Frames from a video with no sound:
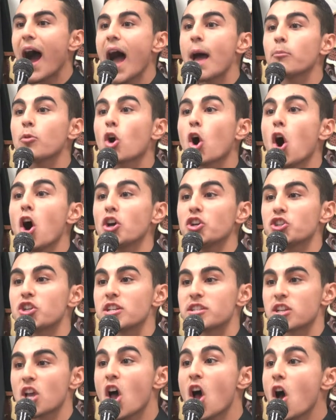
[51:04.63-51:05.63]
I'm
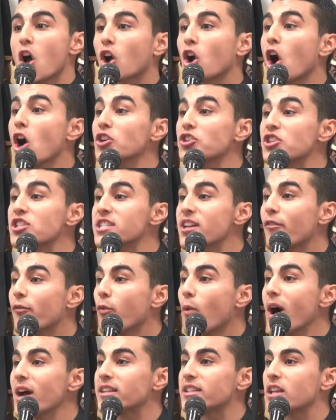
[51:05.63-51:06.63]
cautious. Cautious
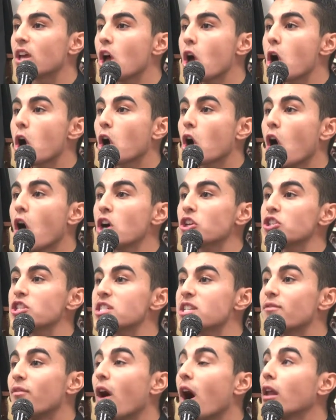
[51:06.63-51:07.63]
of what?
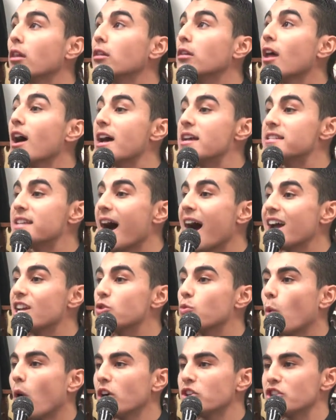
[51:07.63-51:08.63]
Cautious of Allah's
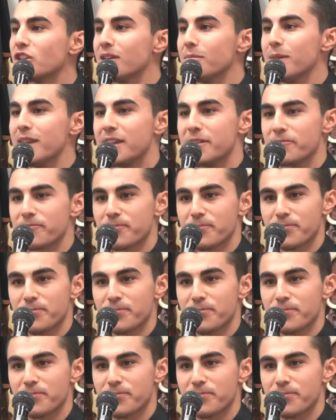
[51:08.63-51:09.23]
eyes watching me.